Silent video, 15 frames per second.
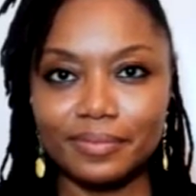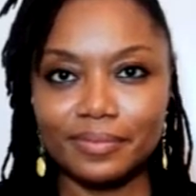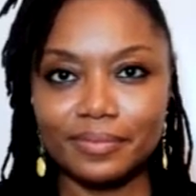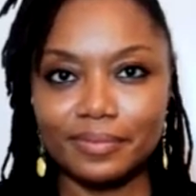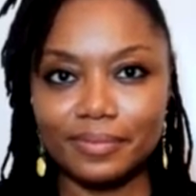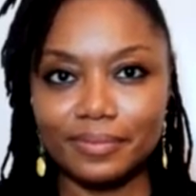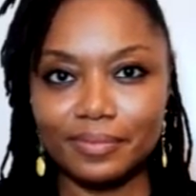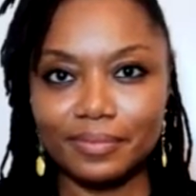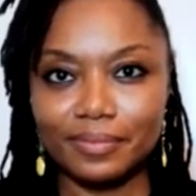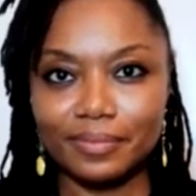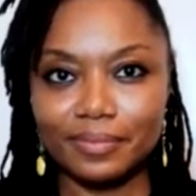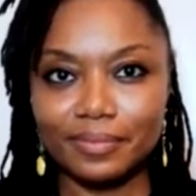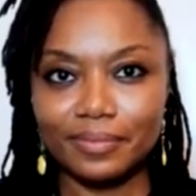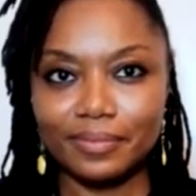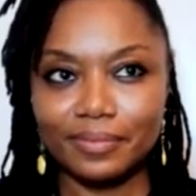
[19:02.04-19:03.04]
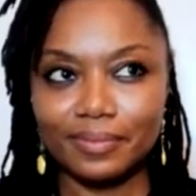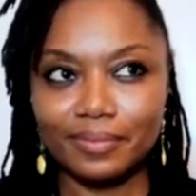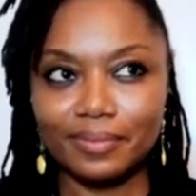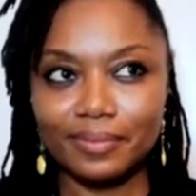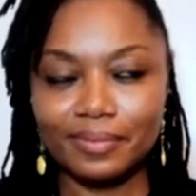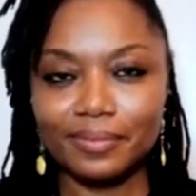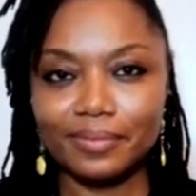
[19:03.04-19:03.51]

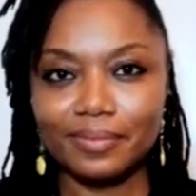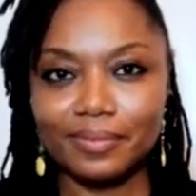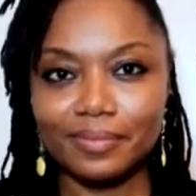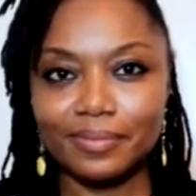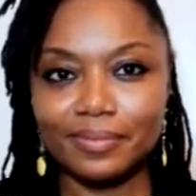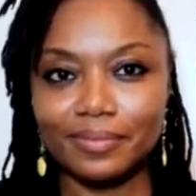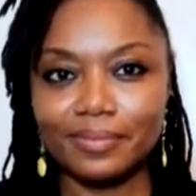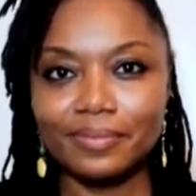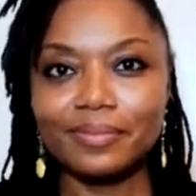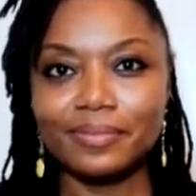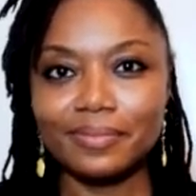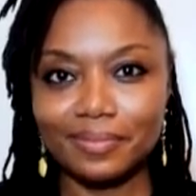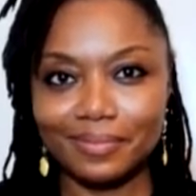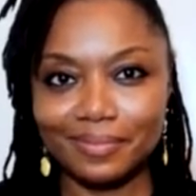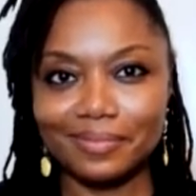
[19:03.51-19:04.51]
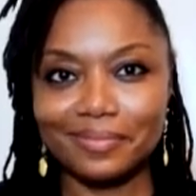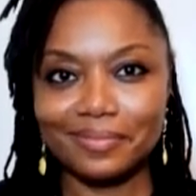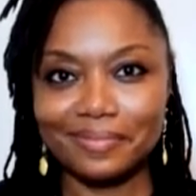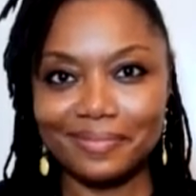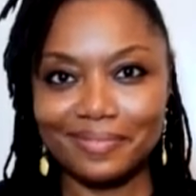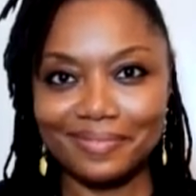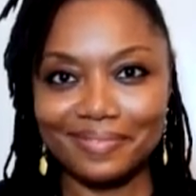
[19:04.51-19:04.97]

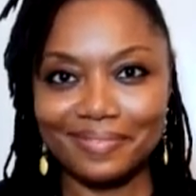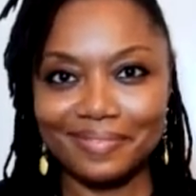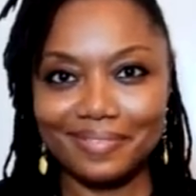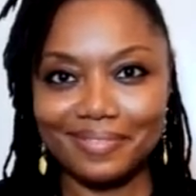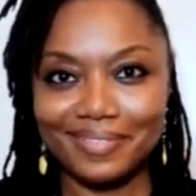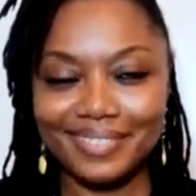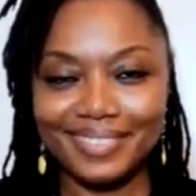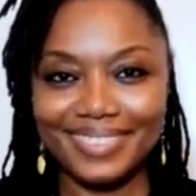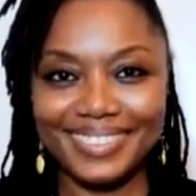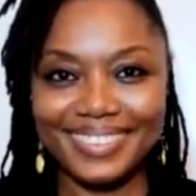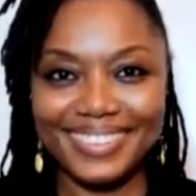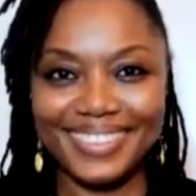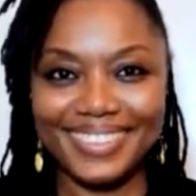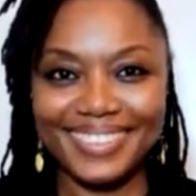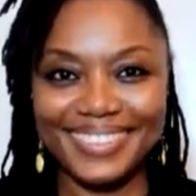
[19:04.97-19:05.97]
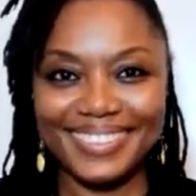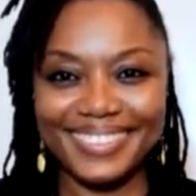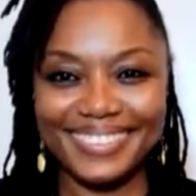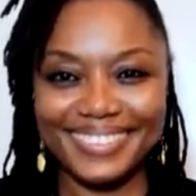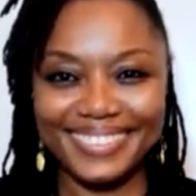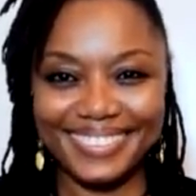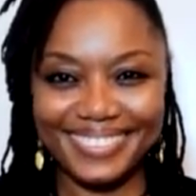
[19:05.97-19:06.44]

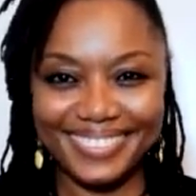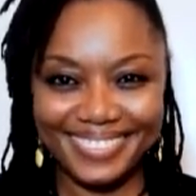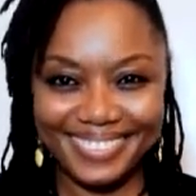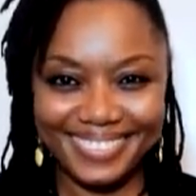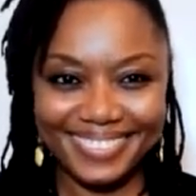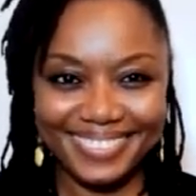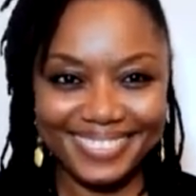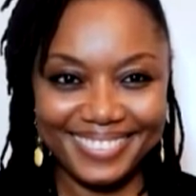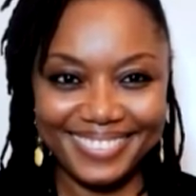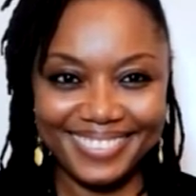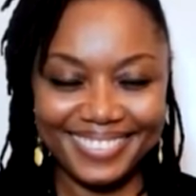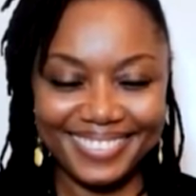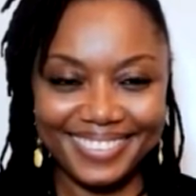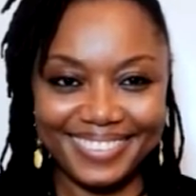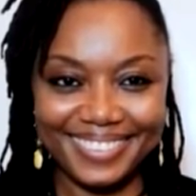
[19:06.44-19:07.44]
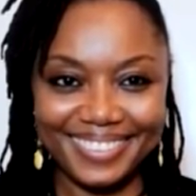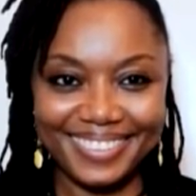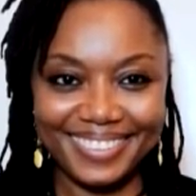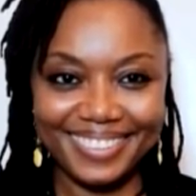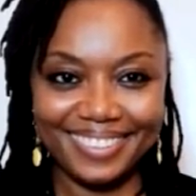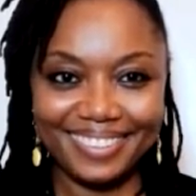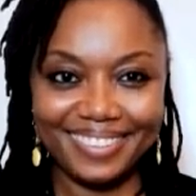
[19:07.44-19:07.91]

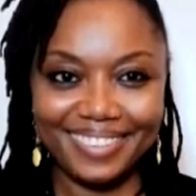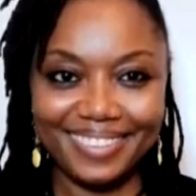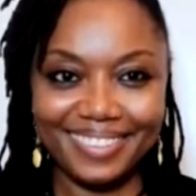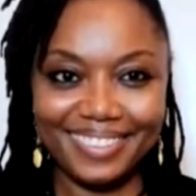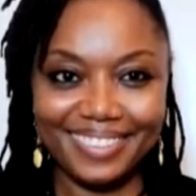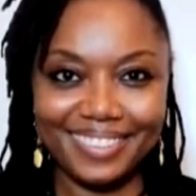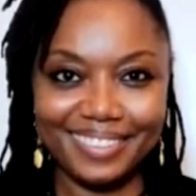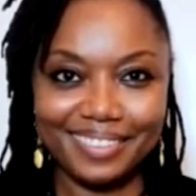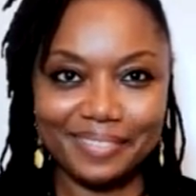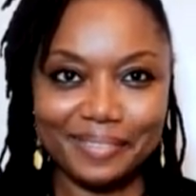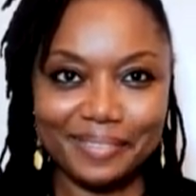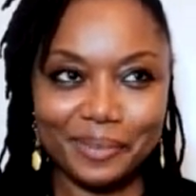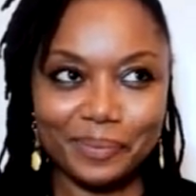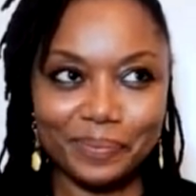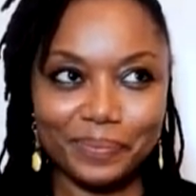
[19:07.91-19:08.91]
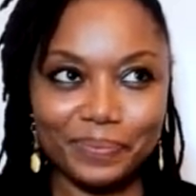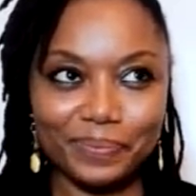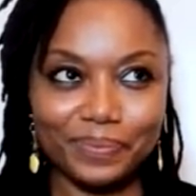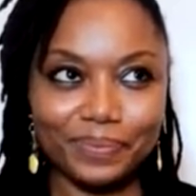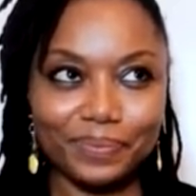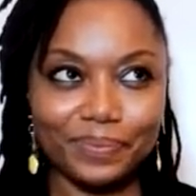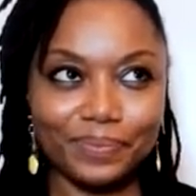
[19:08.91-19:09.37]

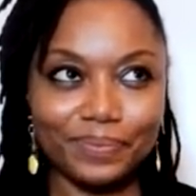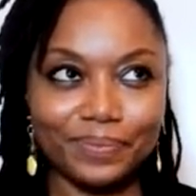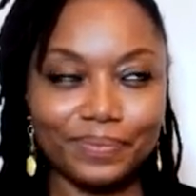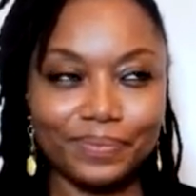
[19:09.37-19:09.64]
(silent)